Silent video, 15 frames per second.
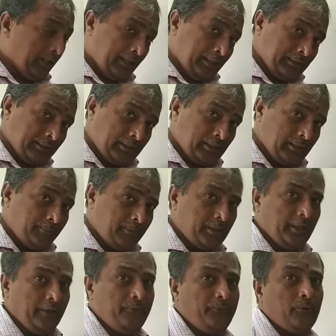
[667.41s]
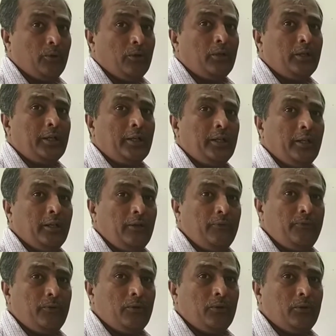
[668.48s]
Then the concluding
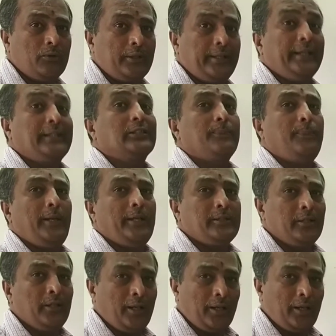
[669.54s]
concept is injection,